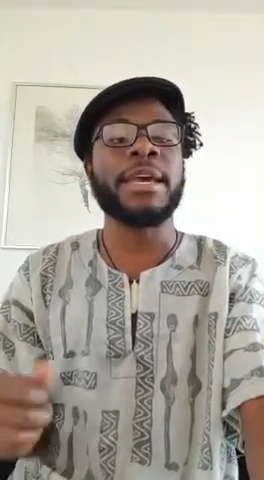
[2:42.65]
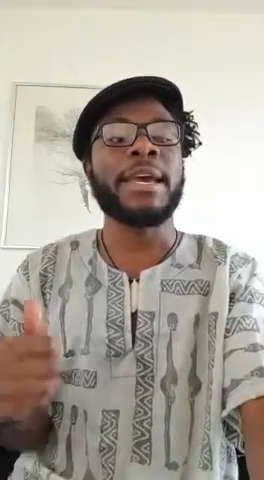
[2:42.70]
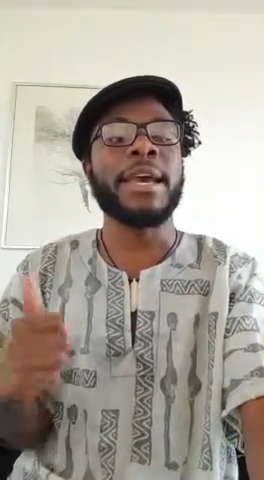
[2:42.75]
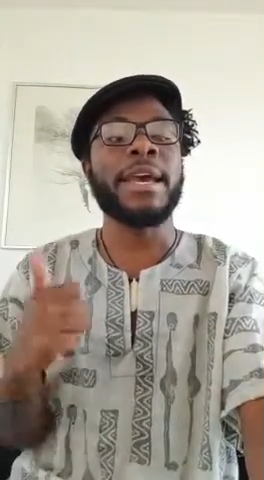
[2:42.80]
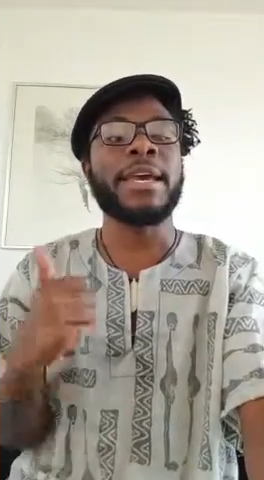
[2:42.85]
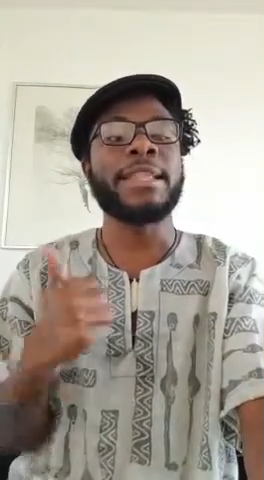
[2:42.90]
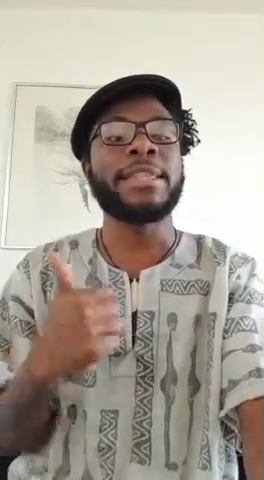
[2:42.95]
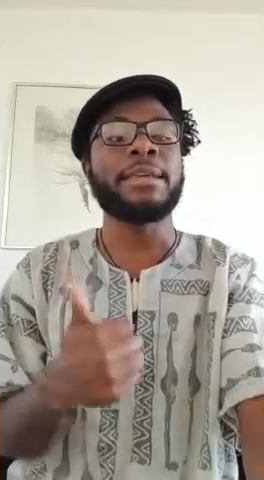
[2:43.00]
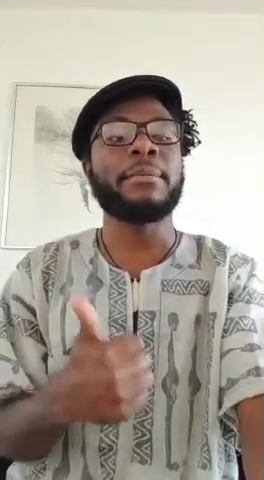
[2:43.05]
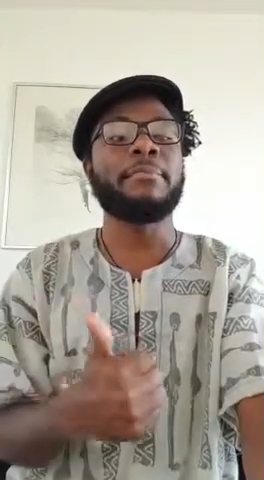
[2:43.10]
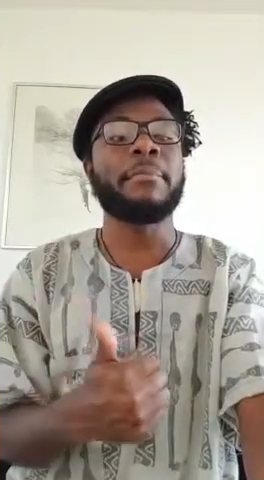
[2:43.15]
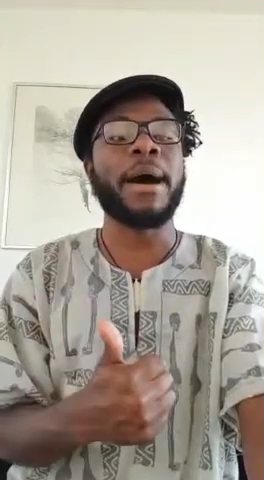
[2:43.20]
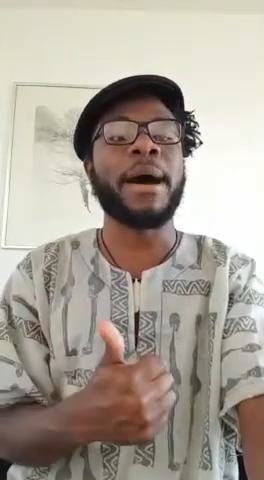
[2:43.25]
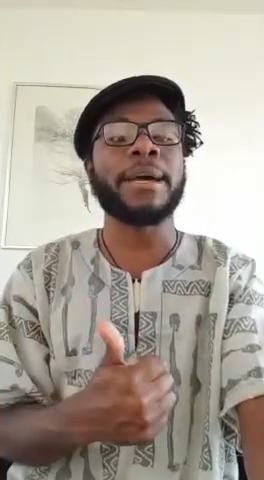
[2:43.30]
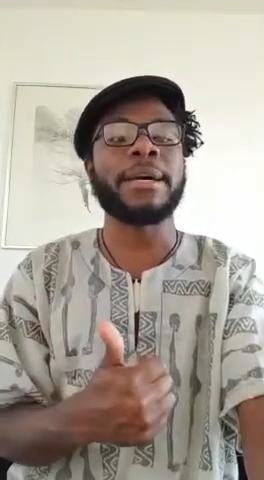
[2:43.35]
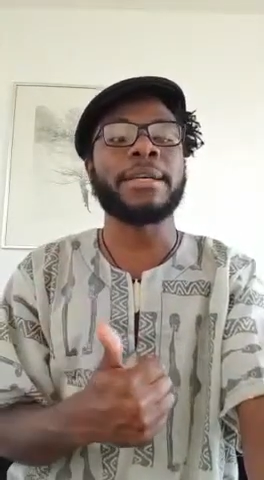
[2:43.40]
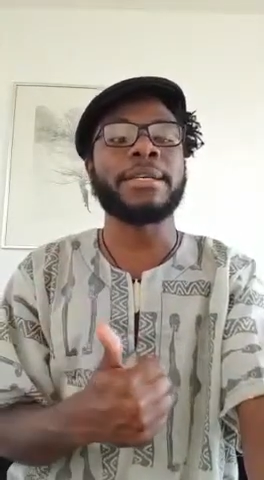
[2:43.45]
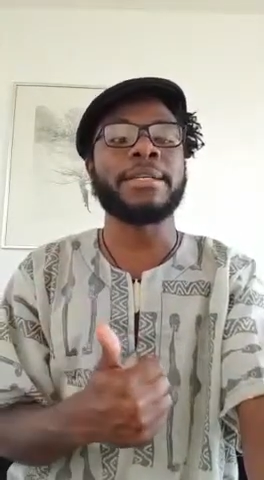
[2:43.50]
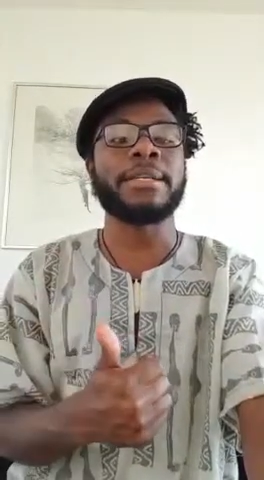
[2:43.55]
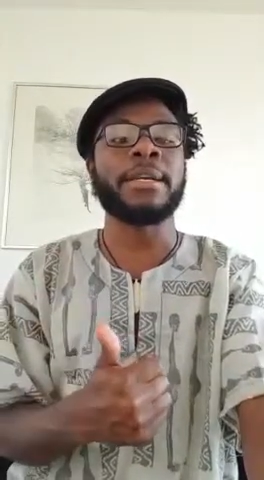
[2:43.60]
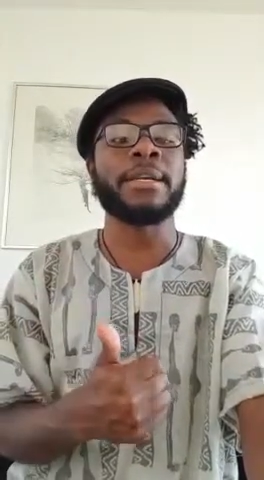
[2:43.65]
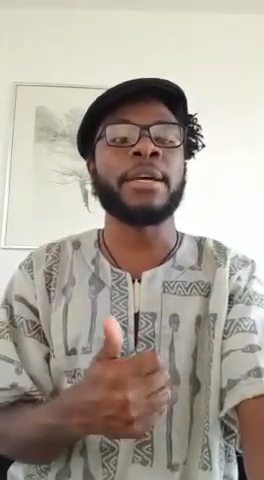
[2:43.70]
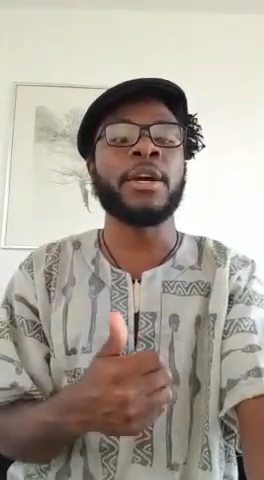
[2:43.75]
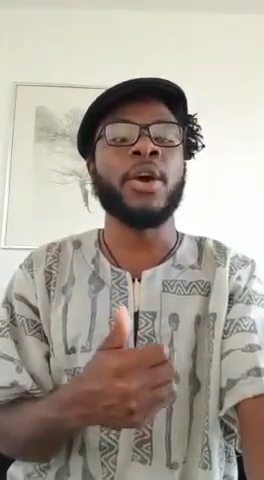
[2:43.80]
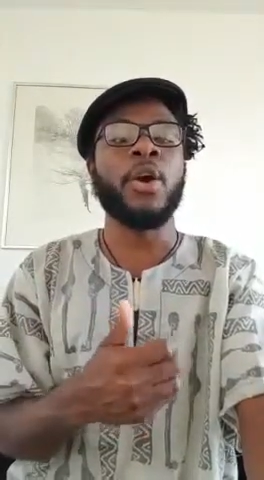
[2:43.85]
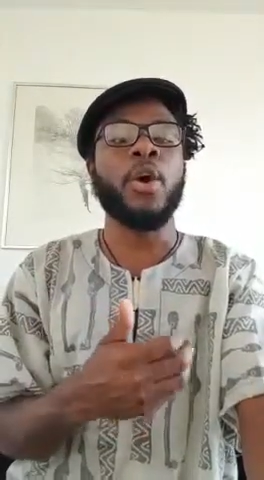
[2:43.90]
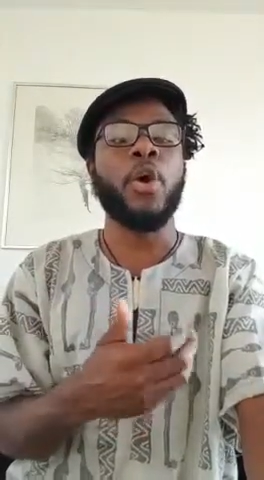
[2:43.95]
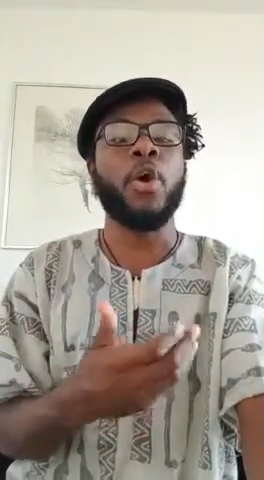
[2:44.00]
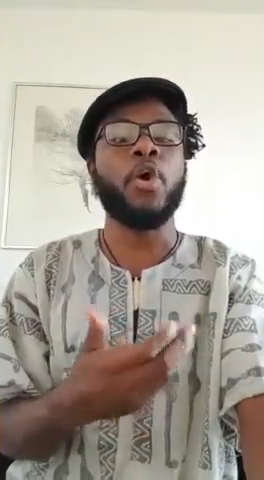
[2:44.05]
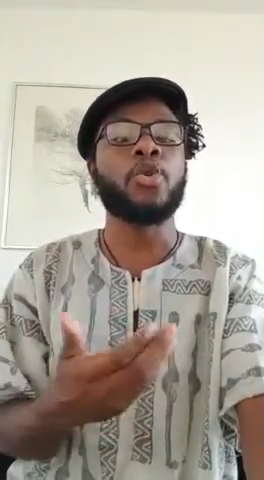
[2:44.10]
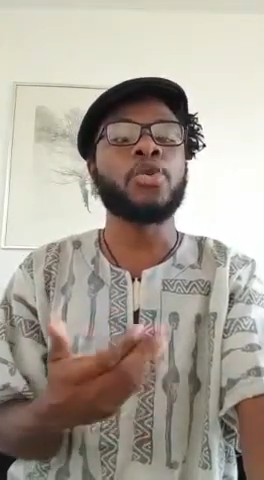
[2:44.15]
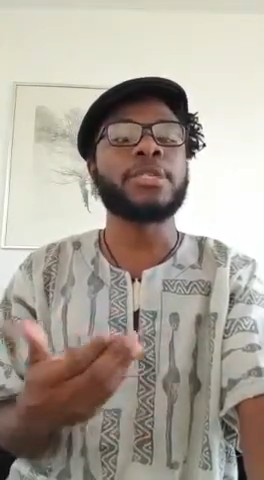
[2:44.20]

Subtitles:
in the marketing or